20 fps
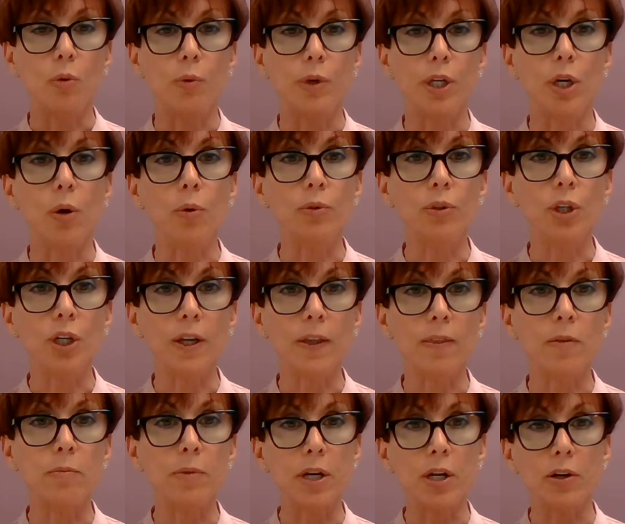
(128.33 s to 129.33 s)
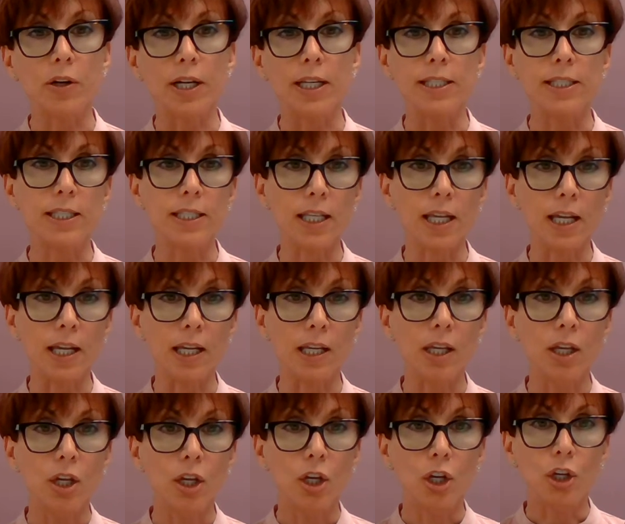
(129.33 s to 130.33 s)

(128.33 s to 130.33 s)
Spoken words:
We don't look in the mirror and say,